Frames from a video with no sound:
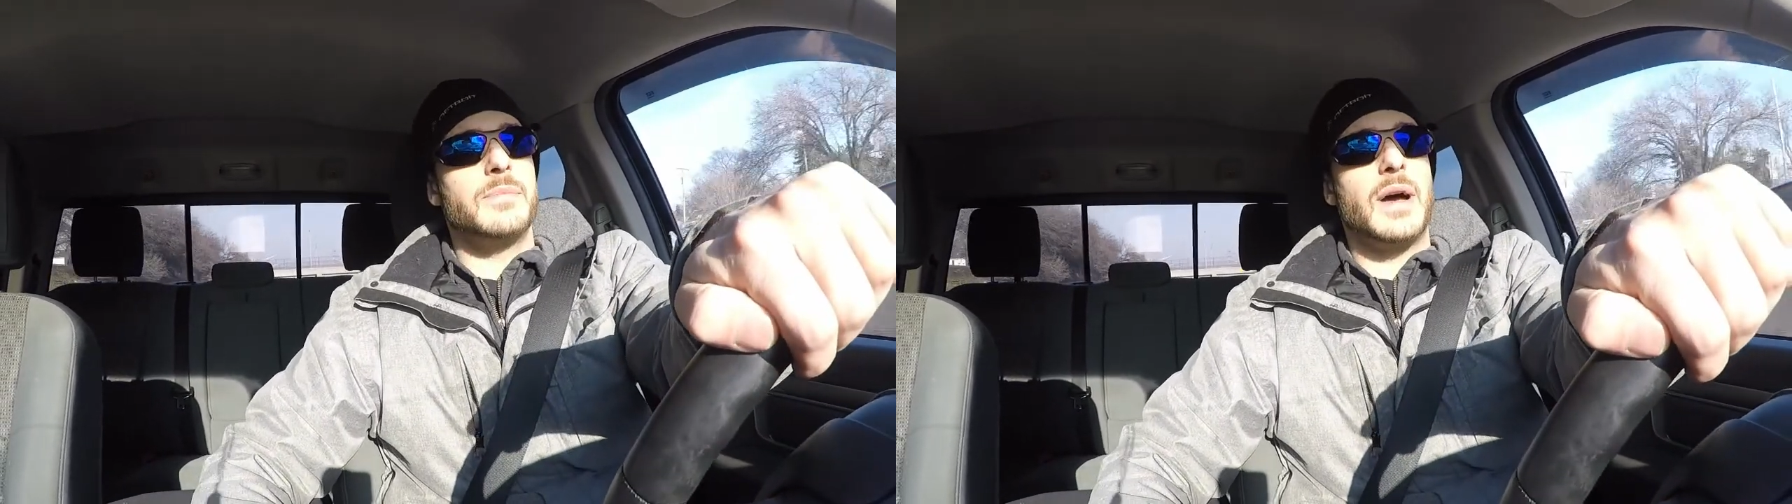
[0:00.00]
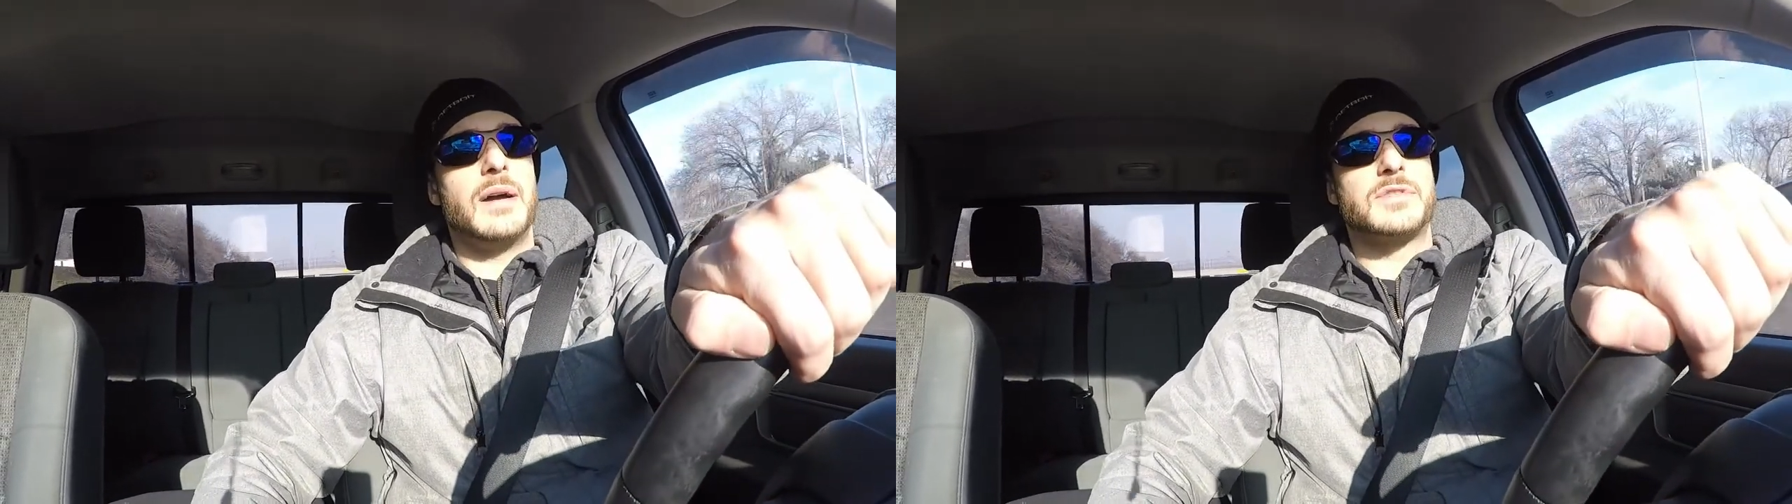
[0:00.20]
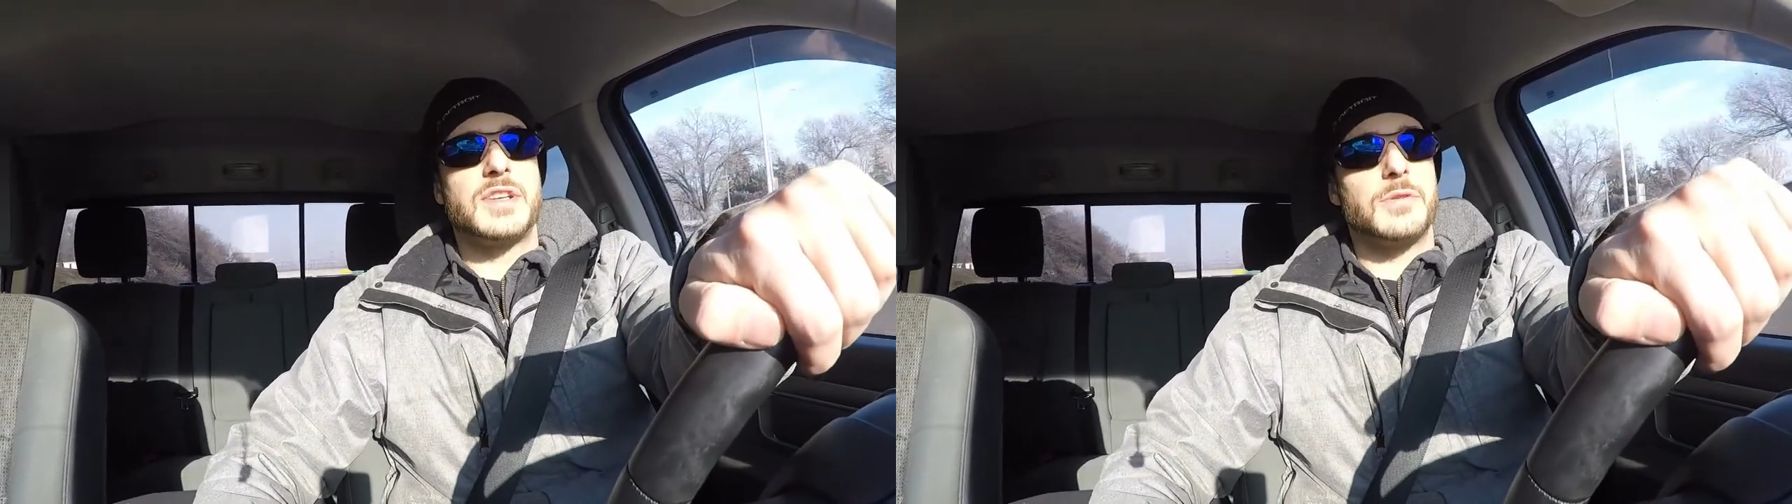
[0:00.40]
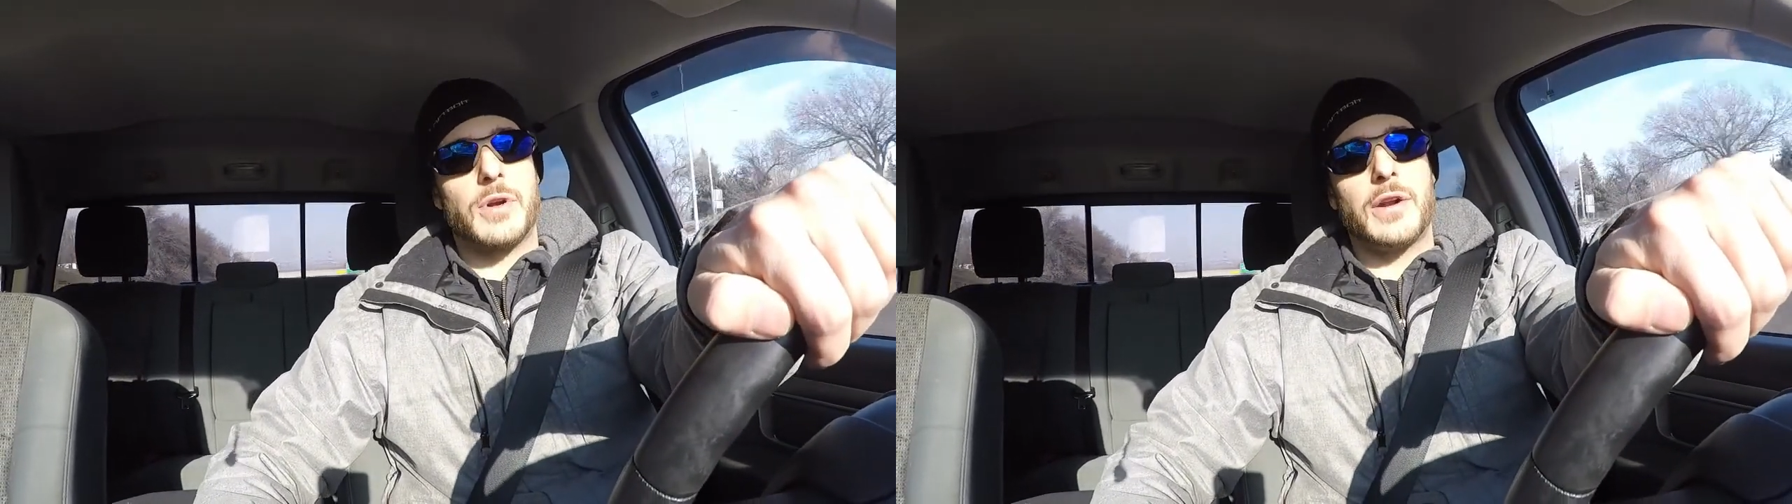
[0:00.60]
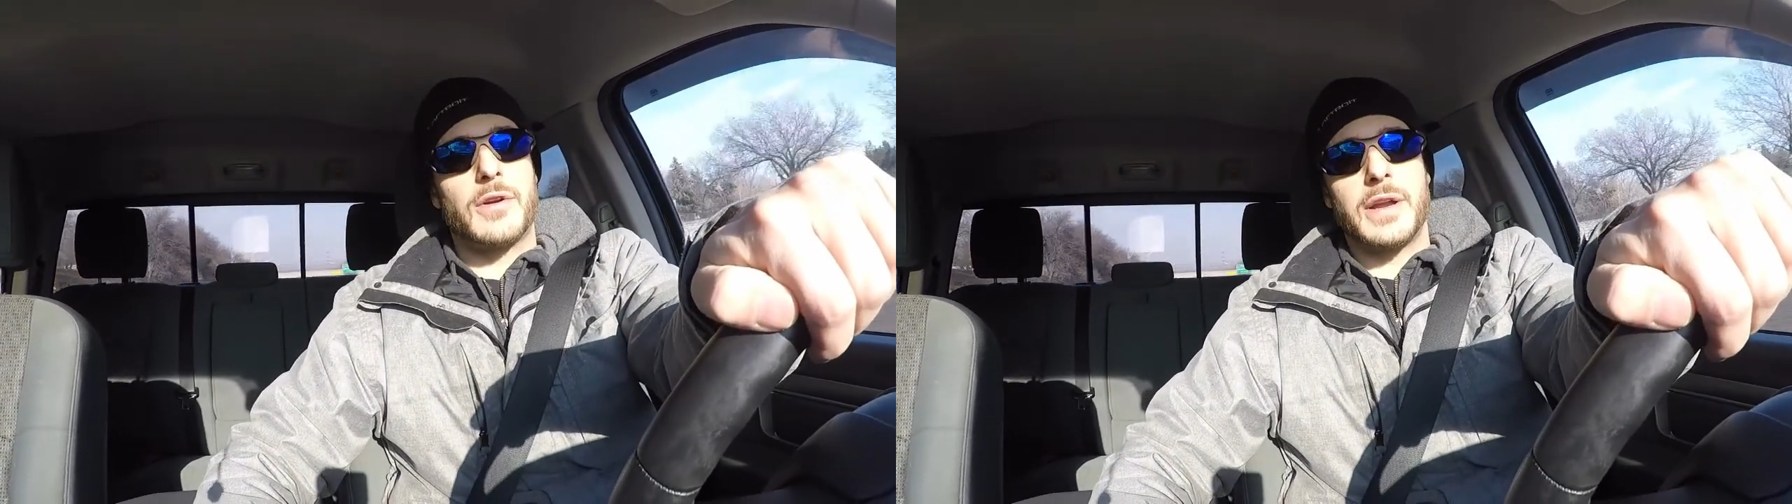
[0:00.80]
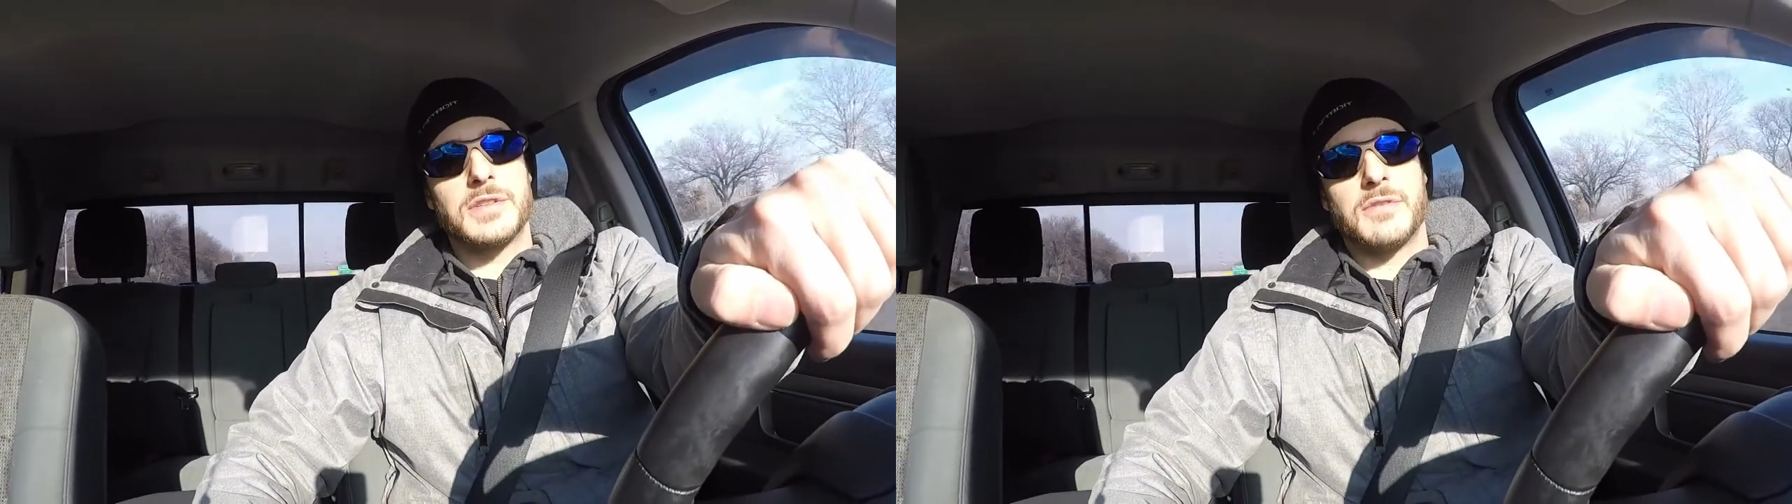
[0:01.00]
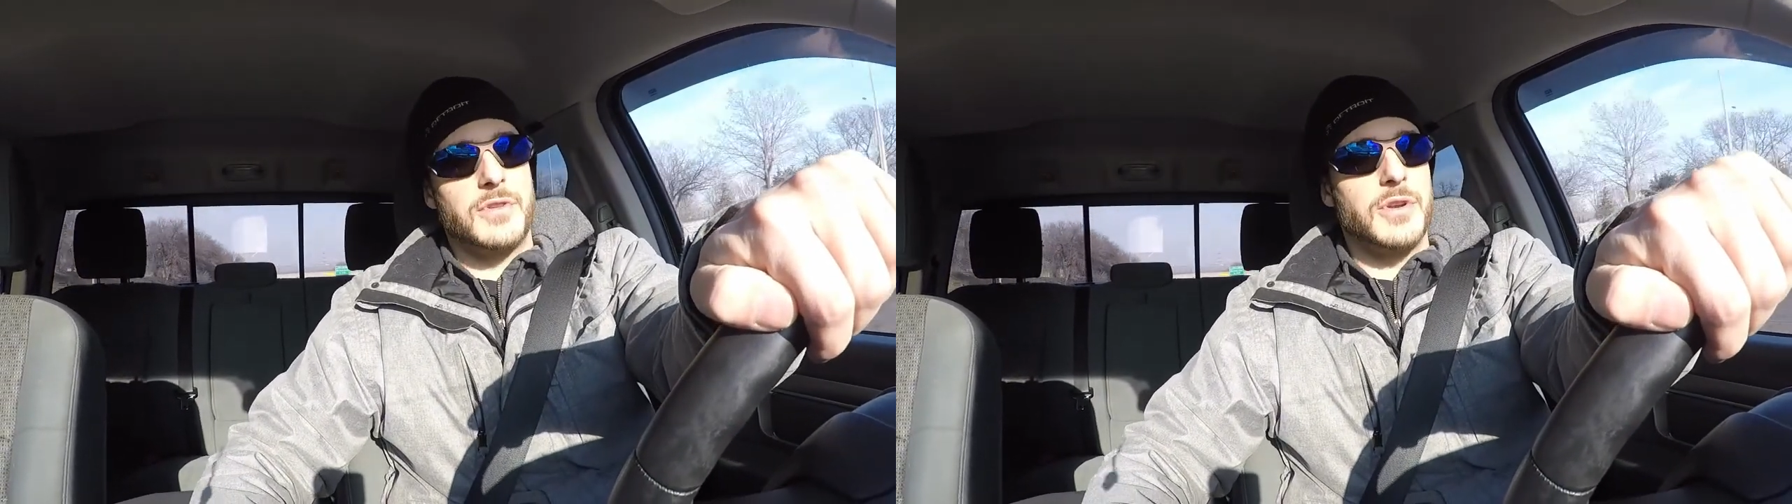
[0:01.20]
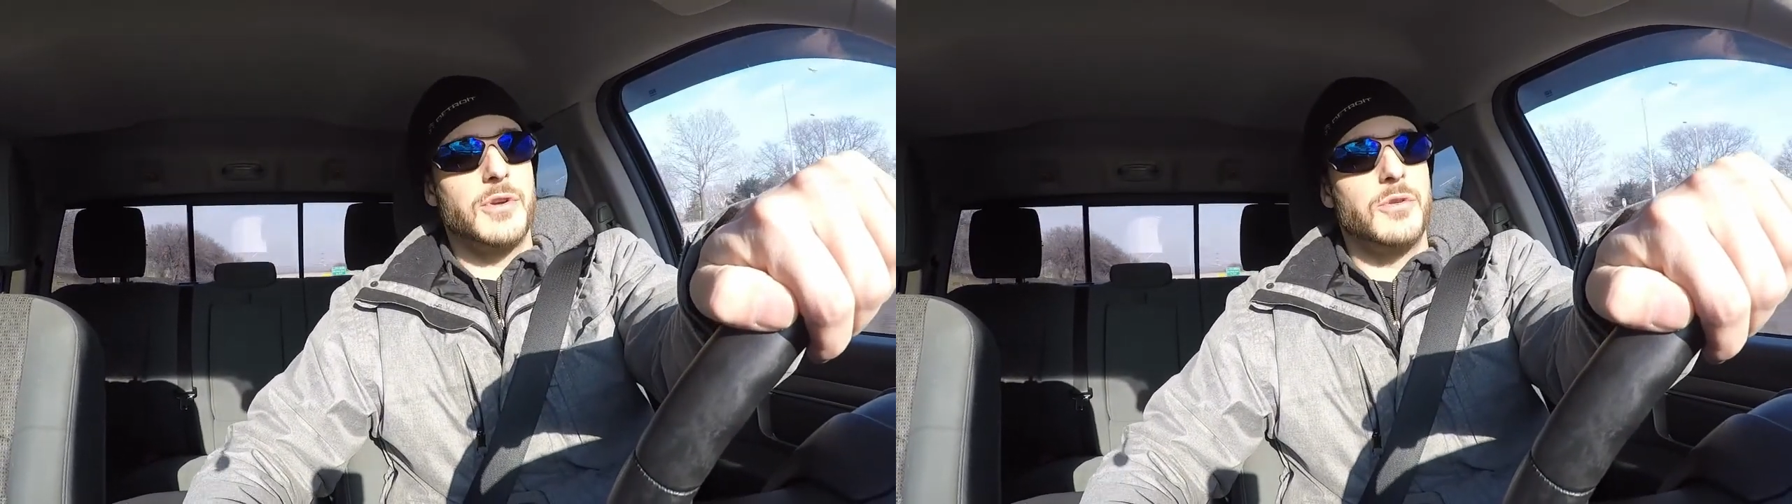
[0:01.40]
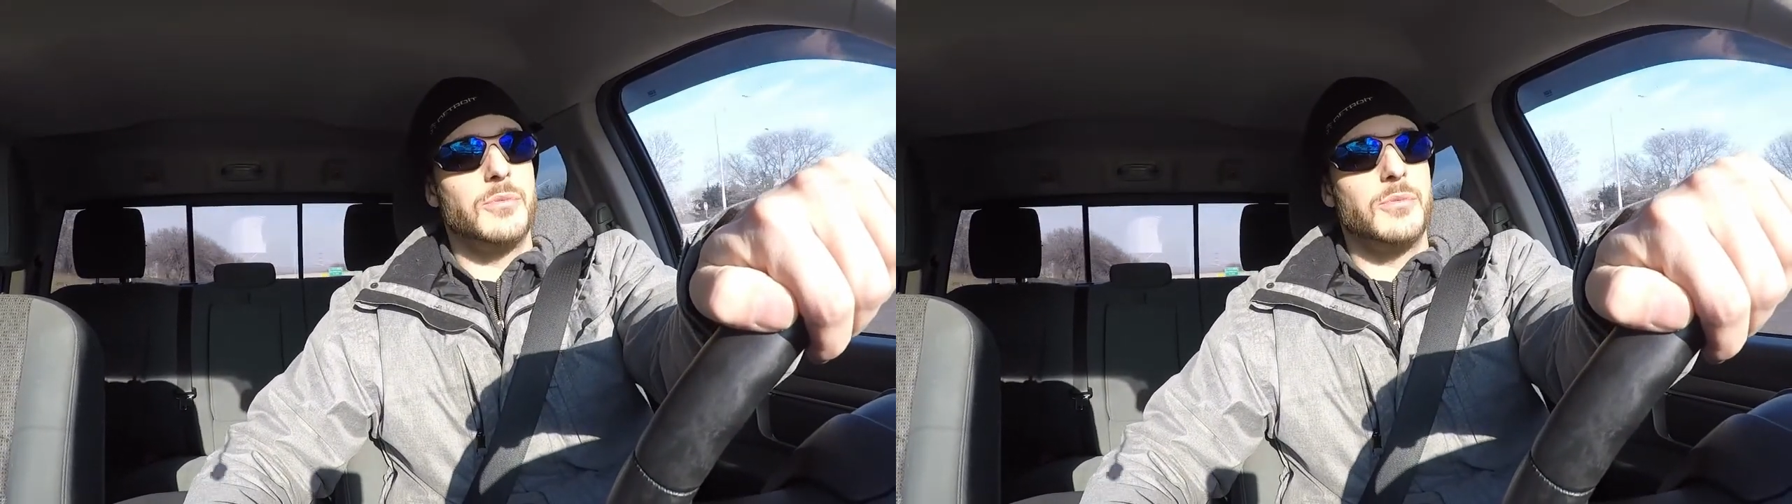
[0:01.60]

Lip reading: I've seen renderings of the new